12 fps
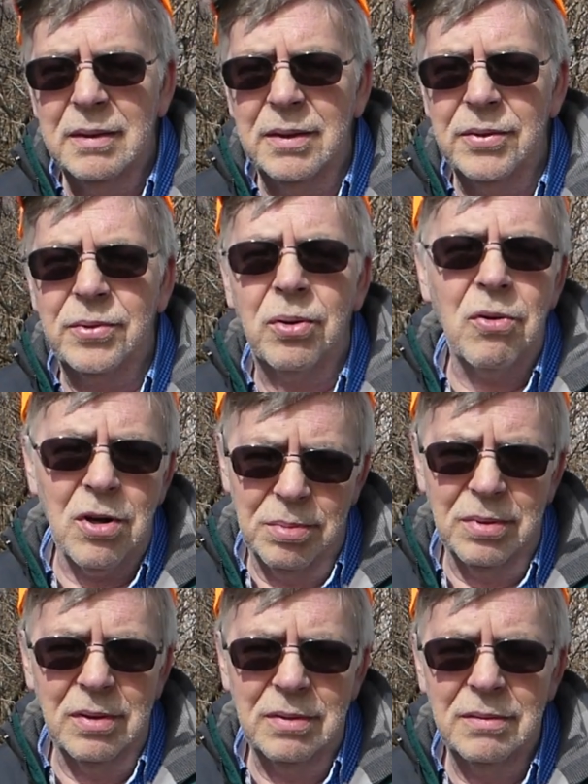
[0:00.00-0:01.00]
is
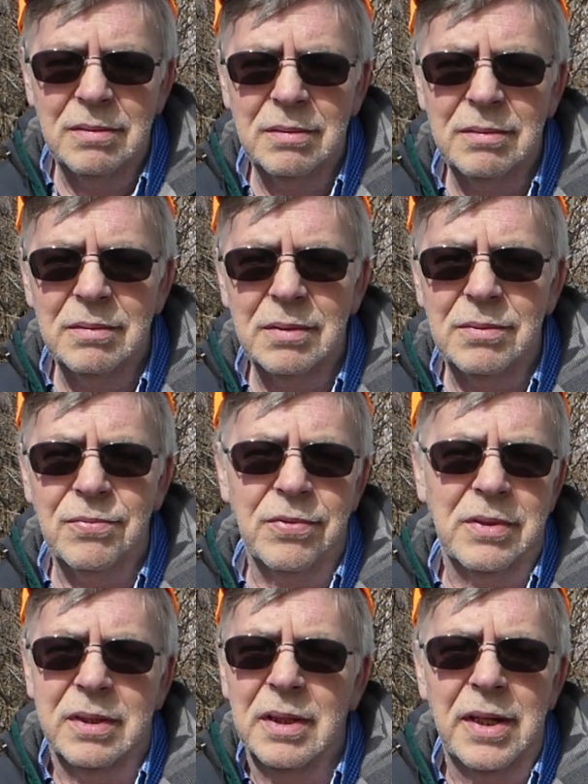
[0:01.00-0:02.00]
horrible
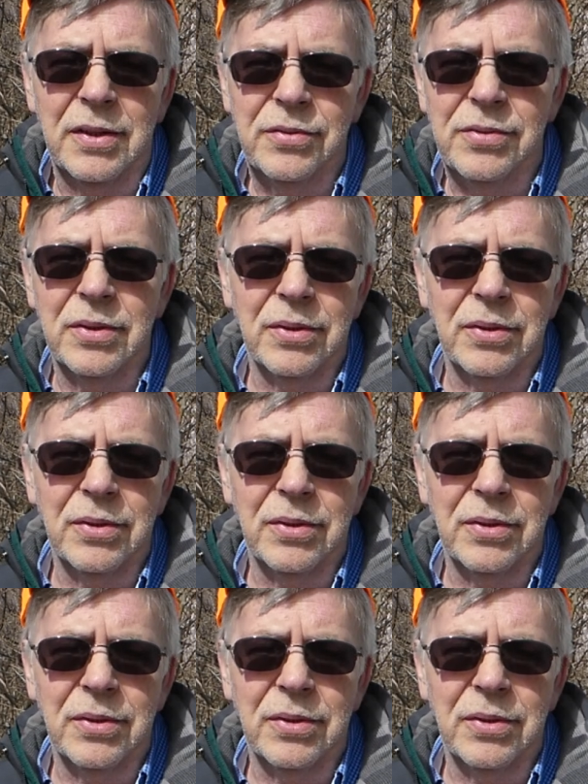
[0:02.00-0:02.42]
for clays.